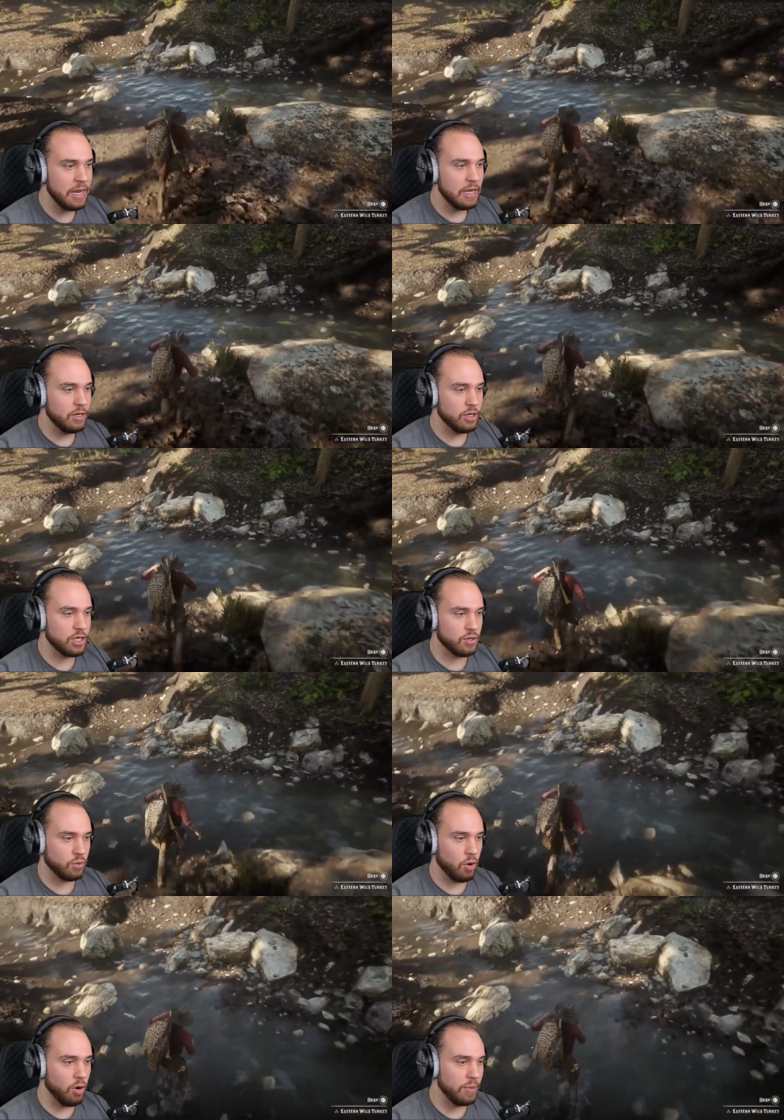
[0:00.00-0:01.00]
you just
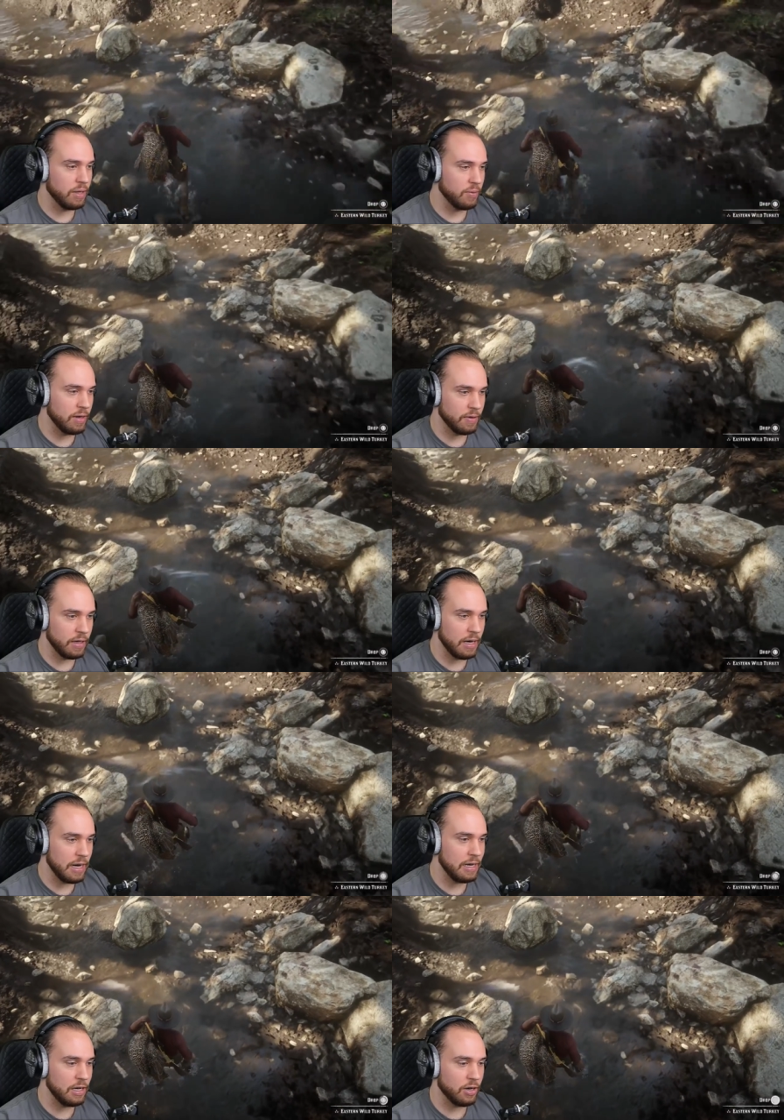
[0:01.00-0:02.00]
throw them in the river
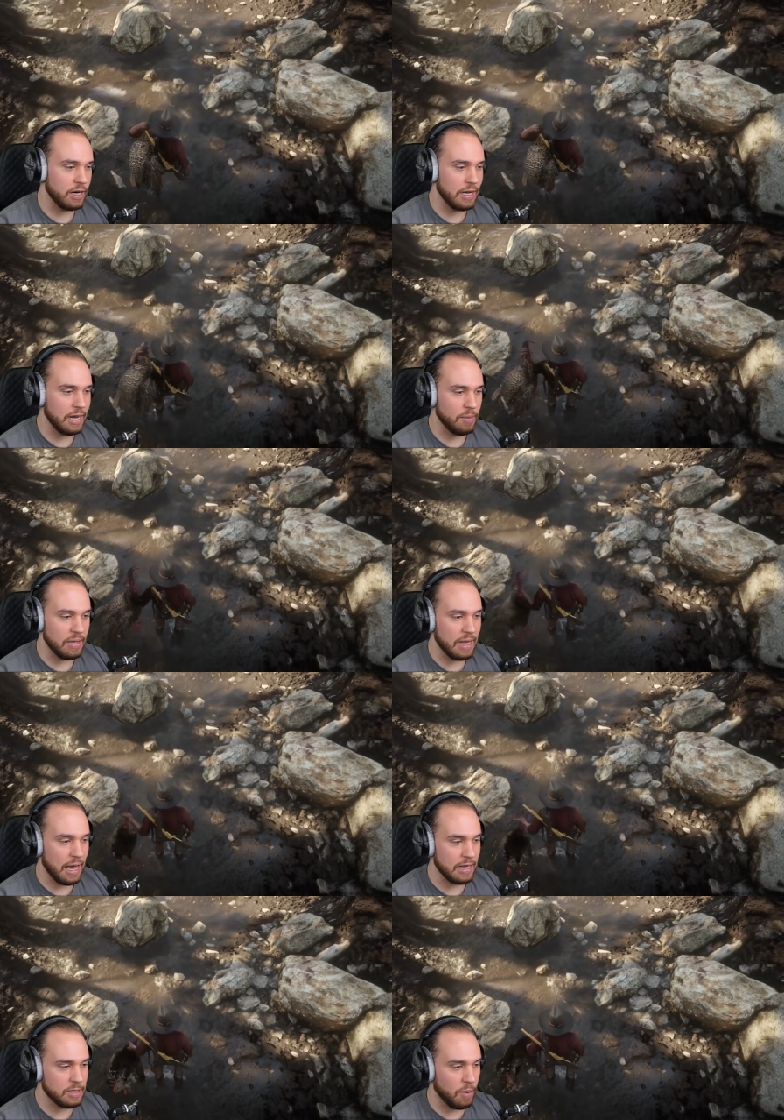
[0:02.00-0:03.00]
and you're going to get them in
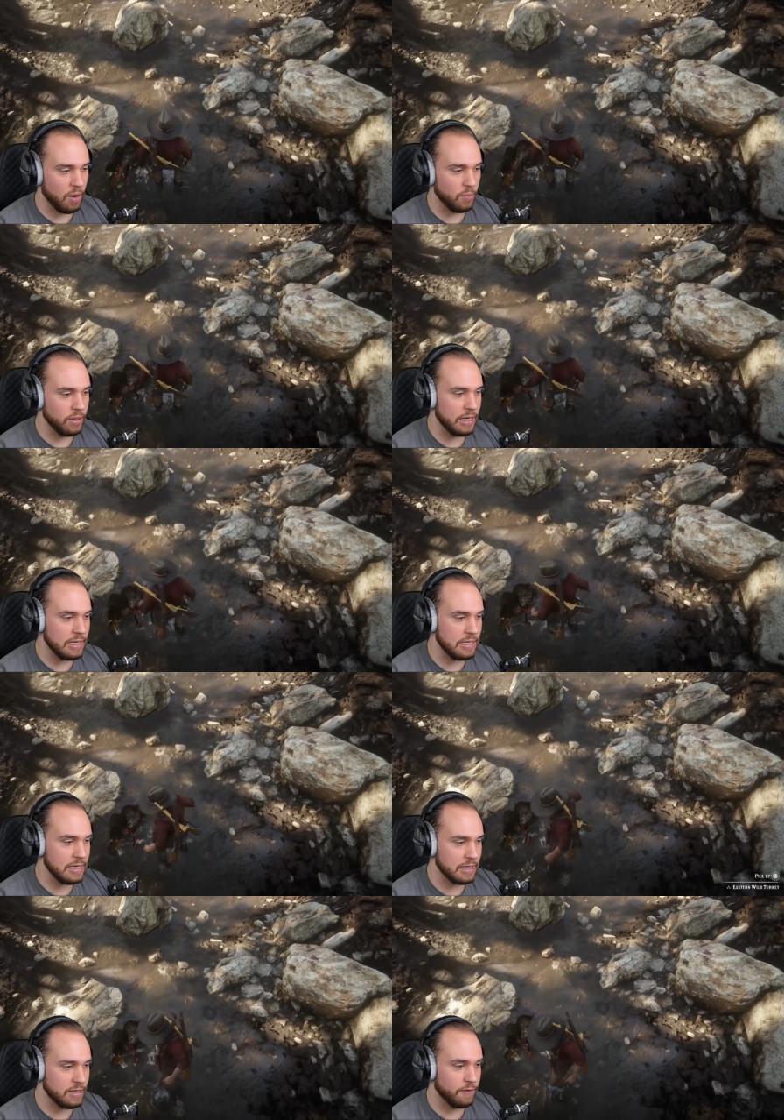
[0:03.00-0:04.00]
that spot really easy
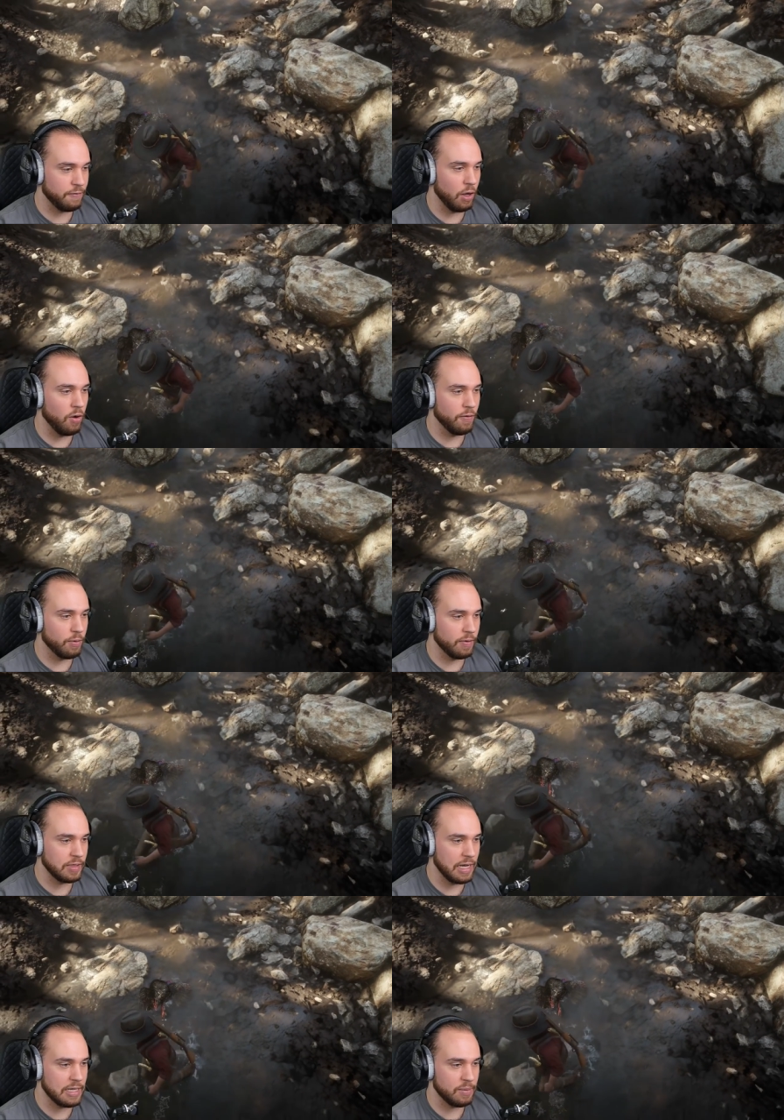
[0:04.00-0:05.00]
because the flow of the river
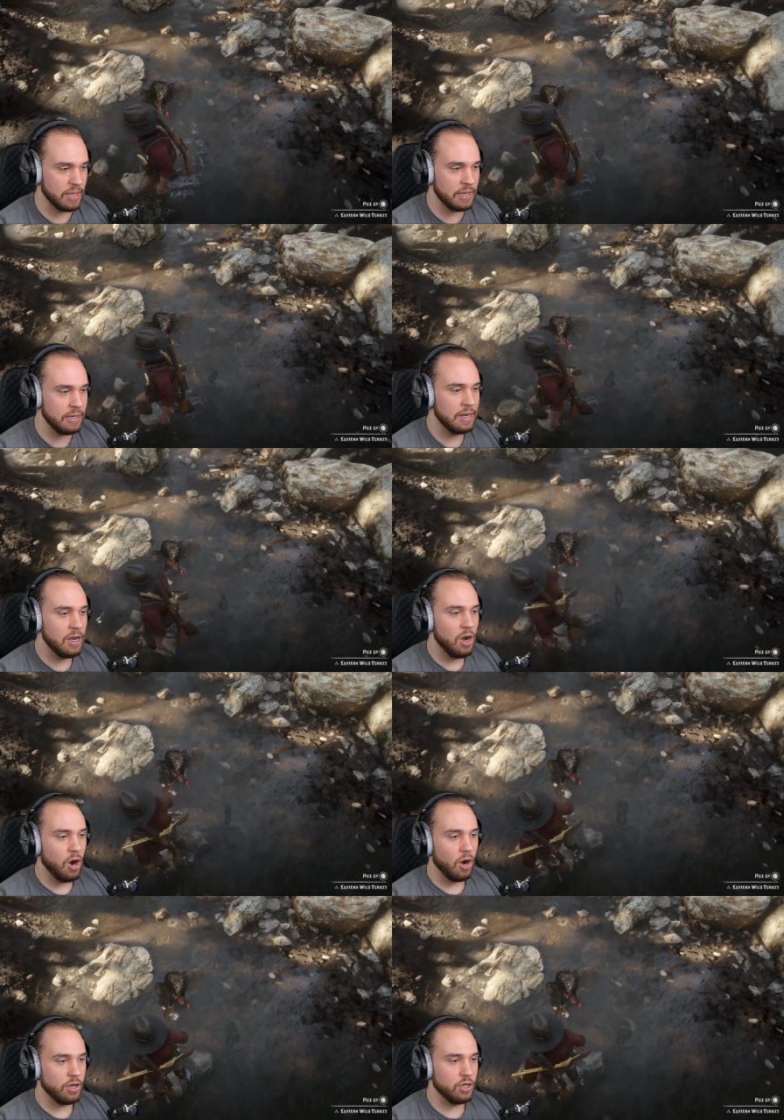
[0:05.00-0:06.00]
takes them in.
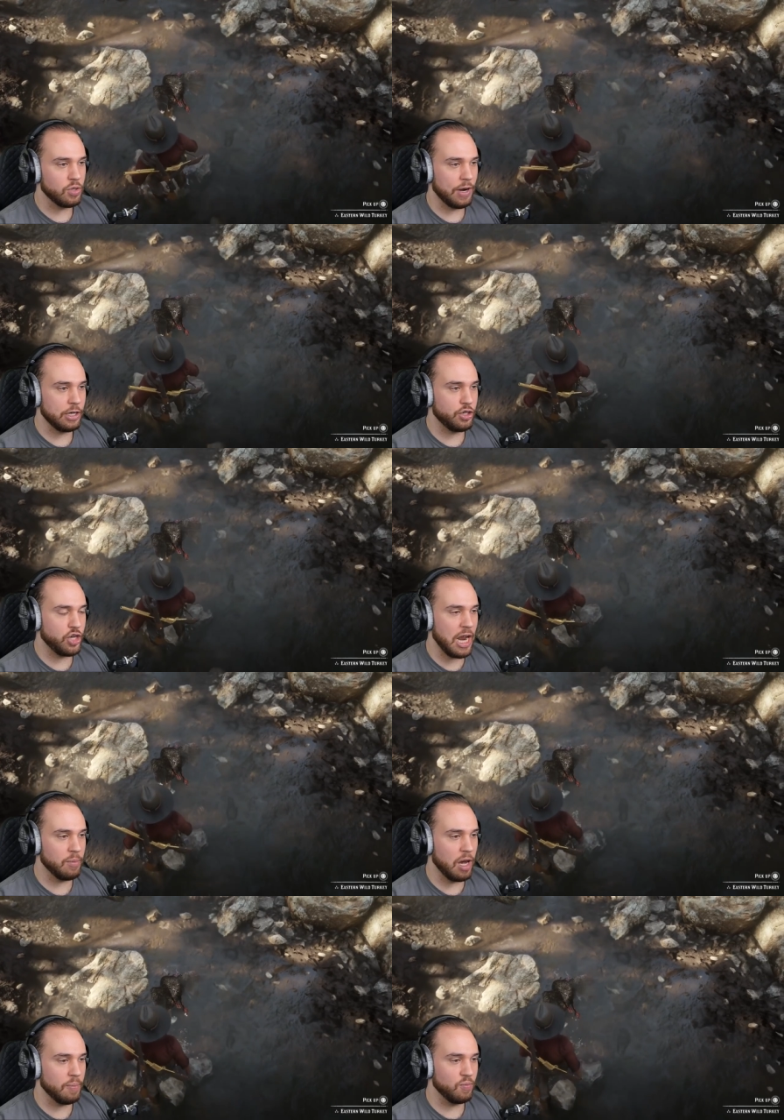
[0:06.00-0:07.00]
You just want to
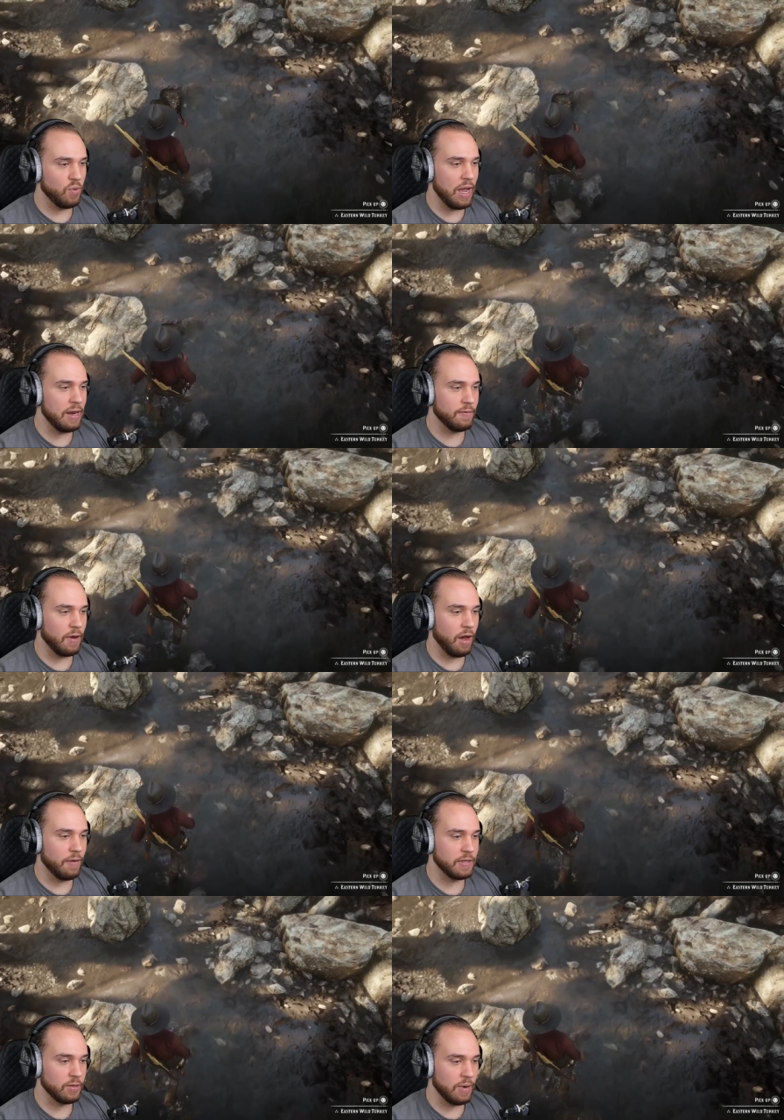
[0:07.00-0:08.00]
jam up right of,
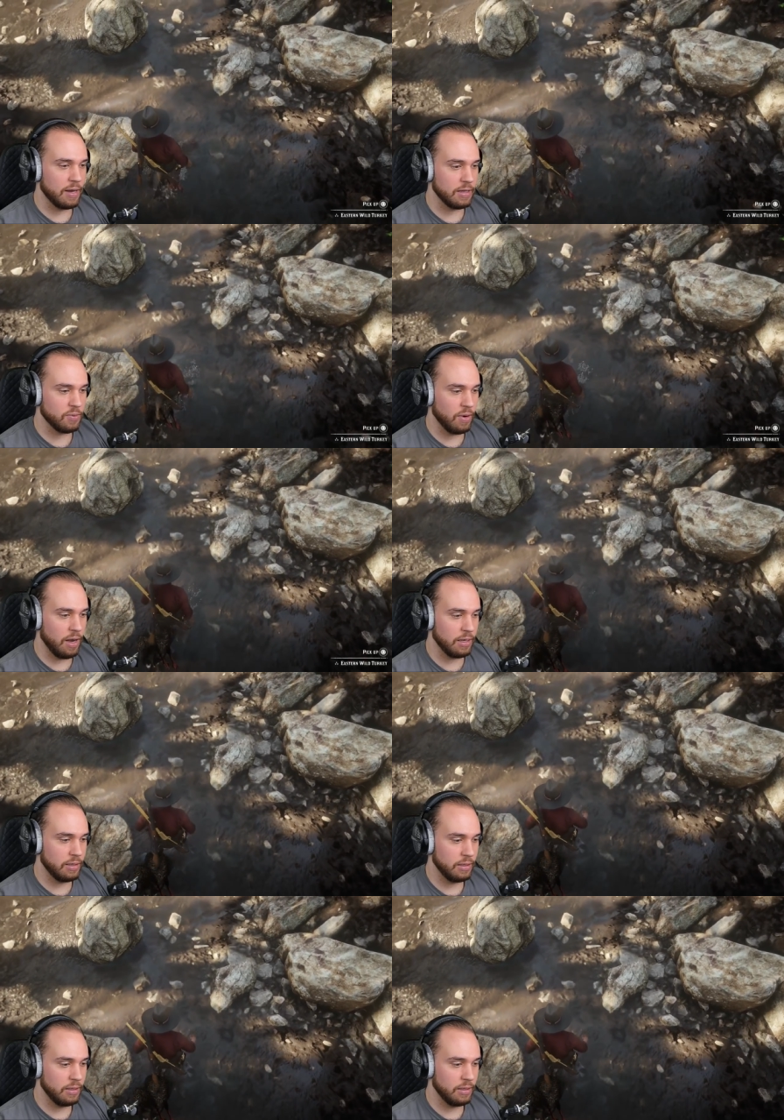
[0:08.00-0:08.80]
off to the right of this rock.